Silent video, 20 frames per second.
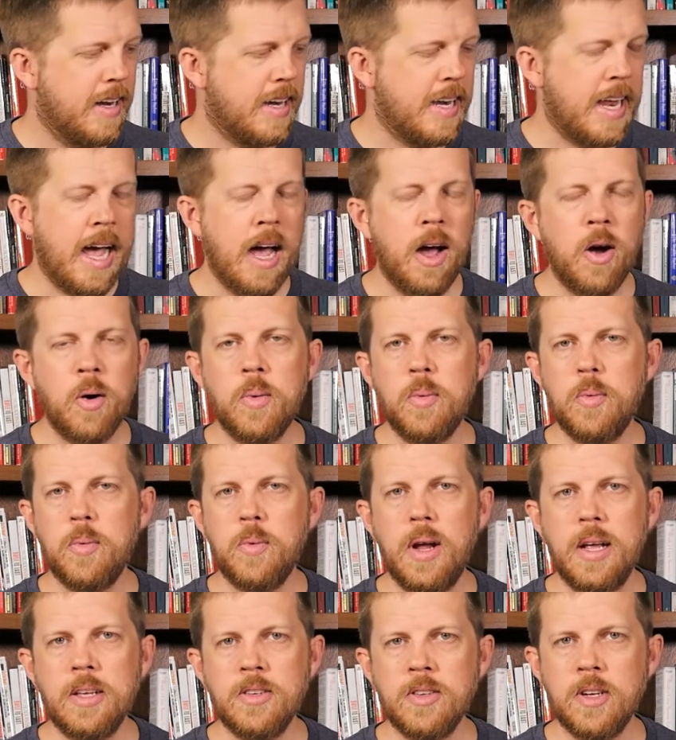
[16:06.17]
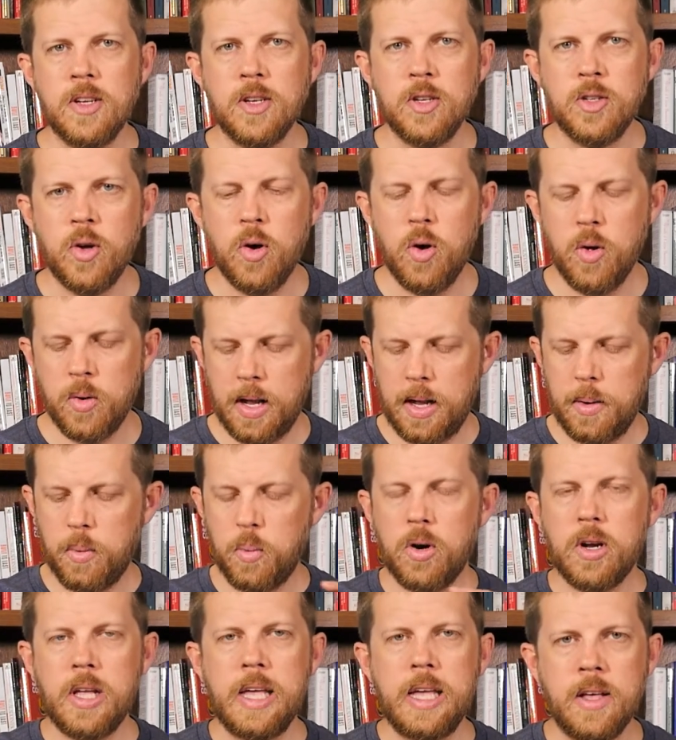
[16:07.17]
Now, as an adult
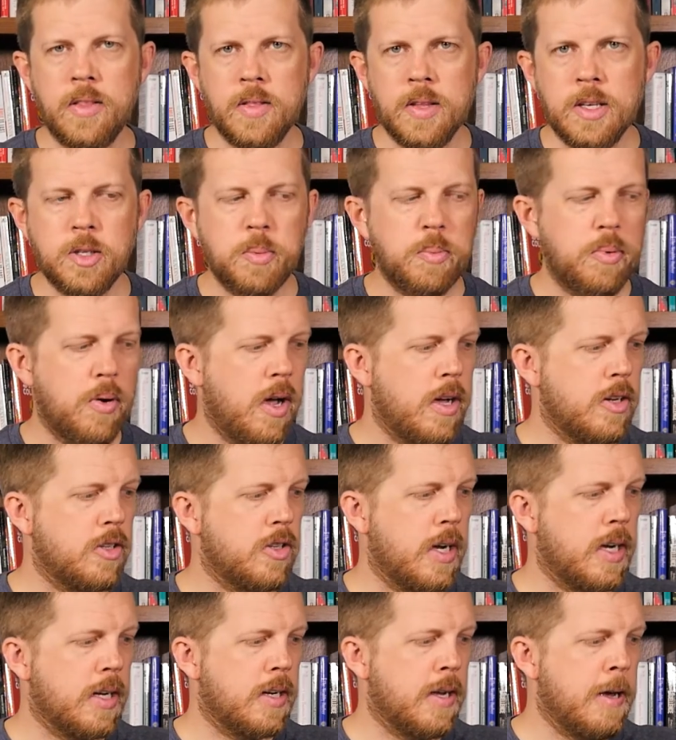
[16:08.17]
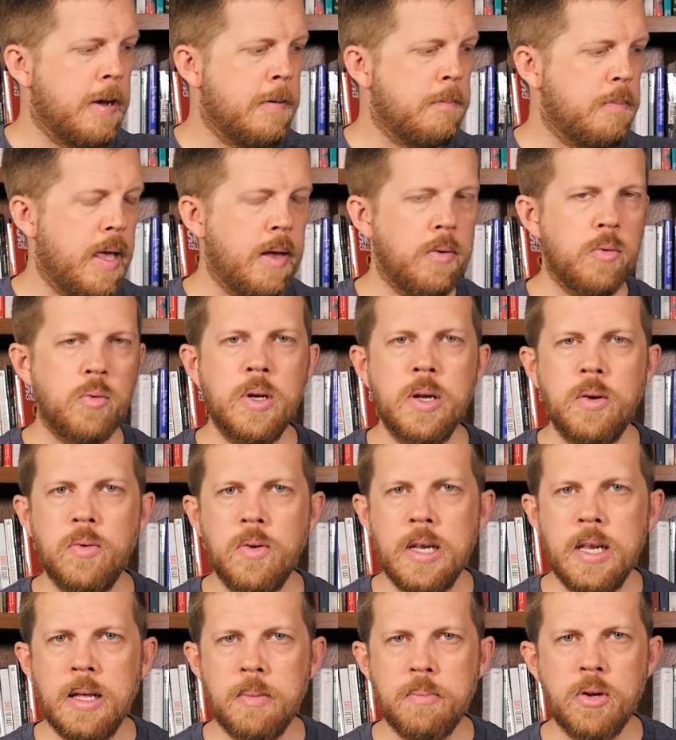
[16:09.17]
working on this project and
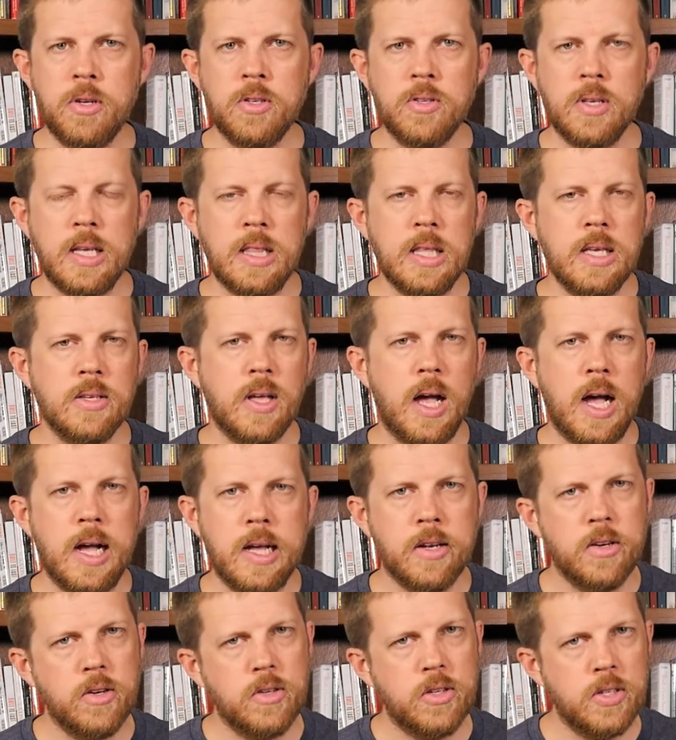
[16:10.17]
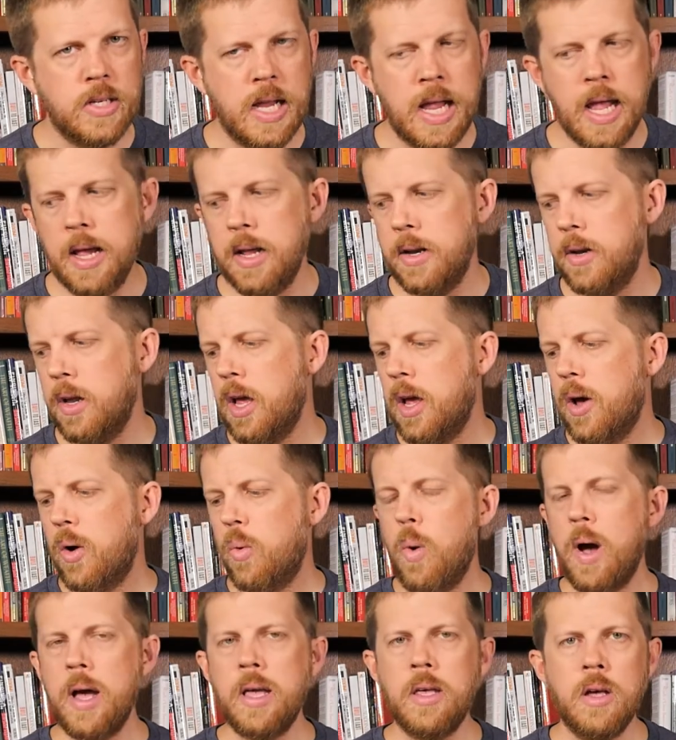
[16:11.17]
rereading books like this, I understand
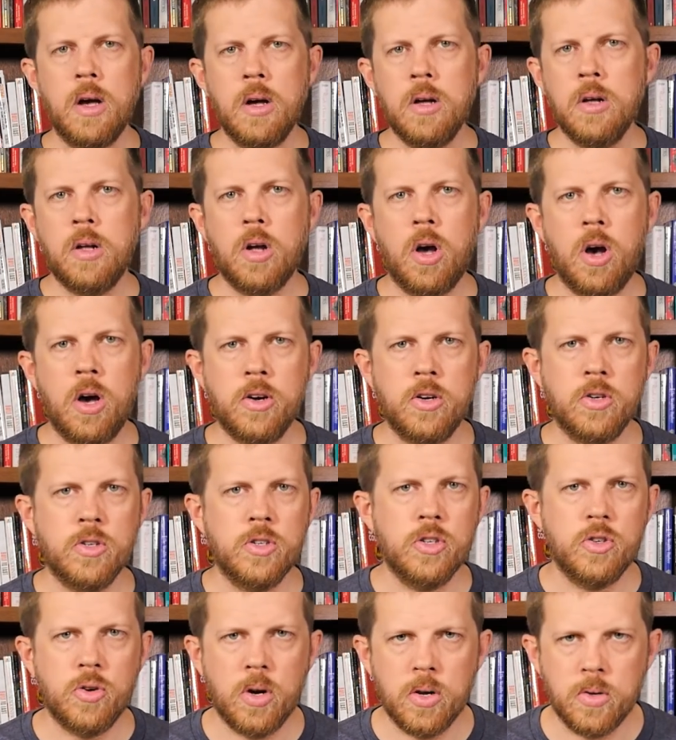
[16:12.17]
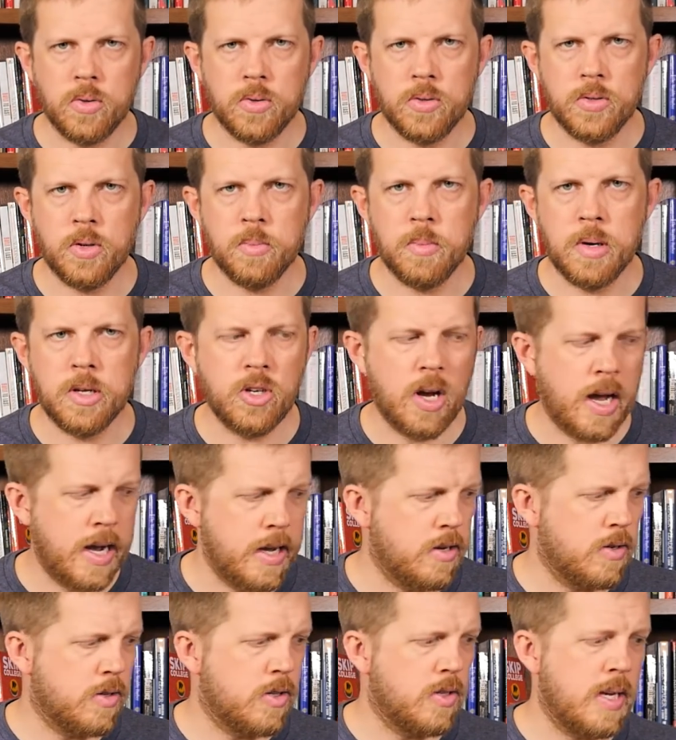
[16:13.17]
why young Connor struggled so much. I
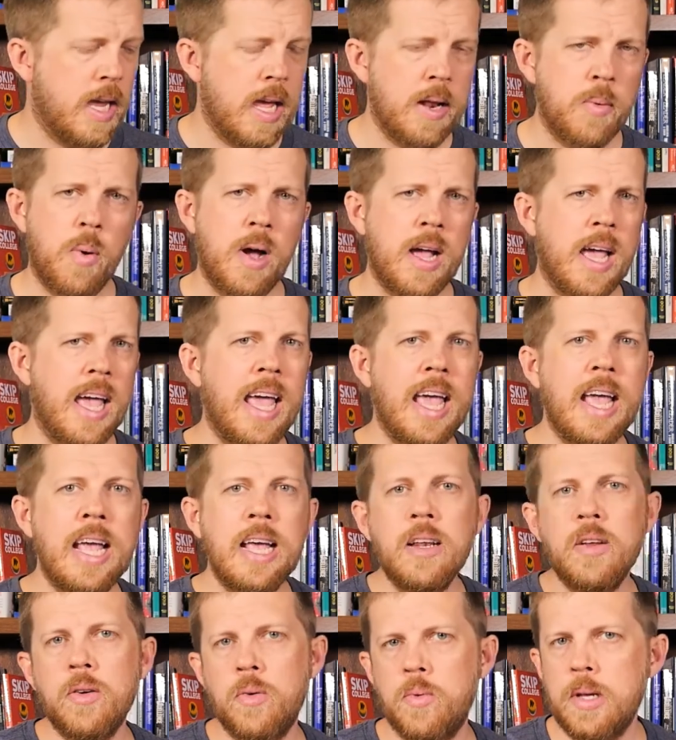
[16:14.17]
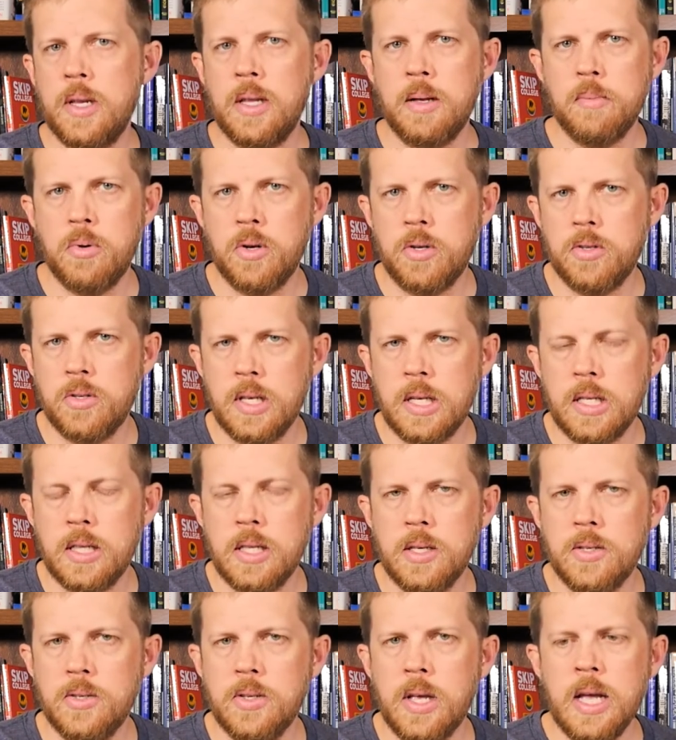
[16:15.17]
understand why I hated reading books like
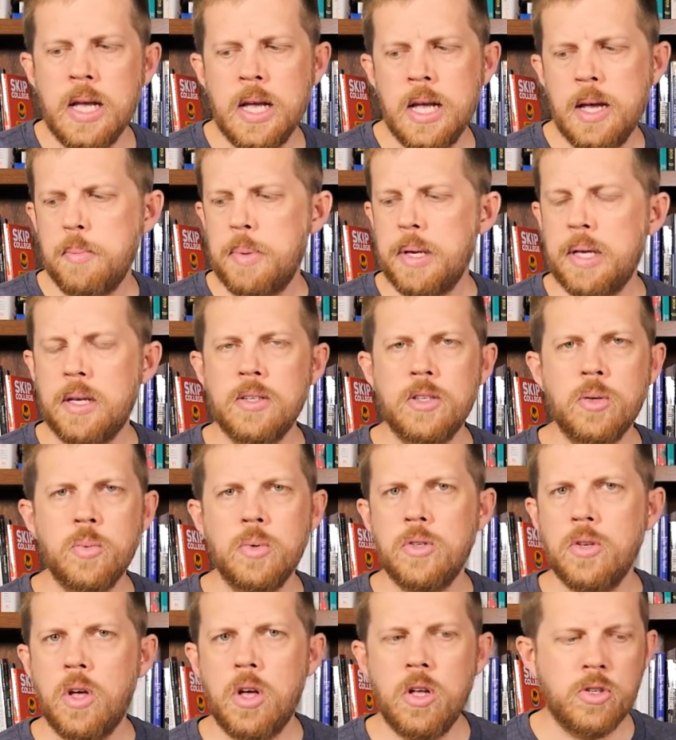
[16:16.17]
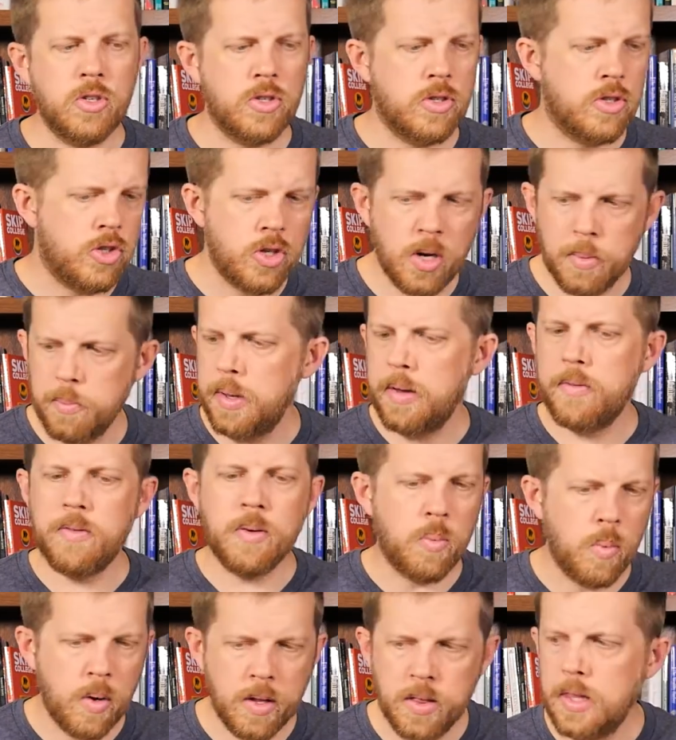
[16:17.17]
this, because it was all just jumping
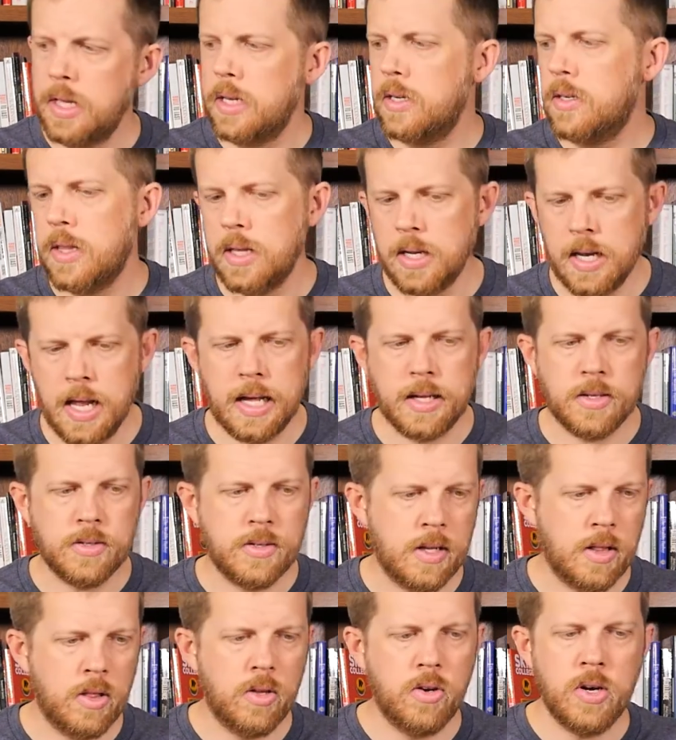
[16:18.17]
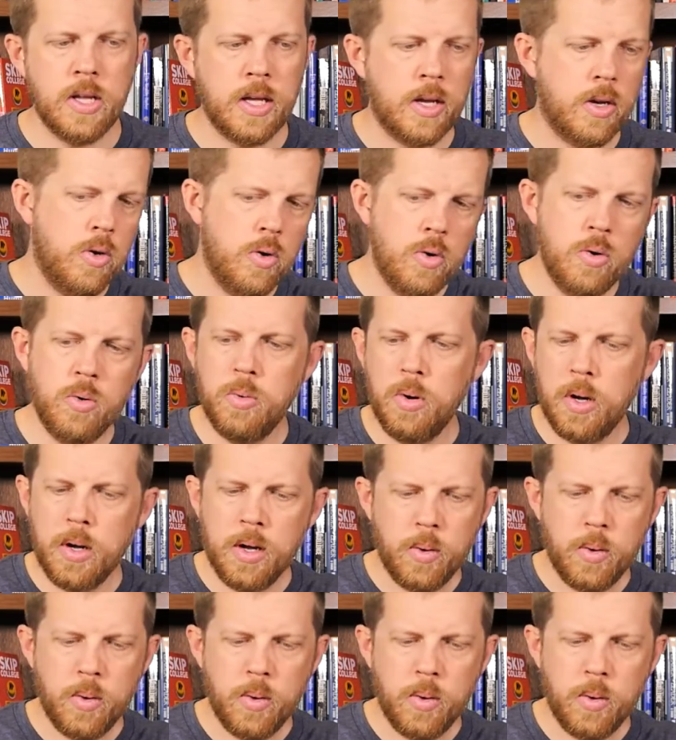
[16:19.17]
from one thing to the next and learning who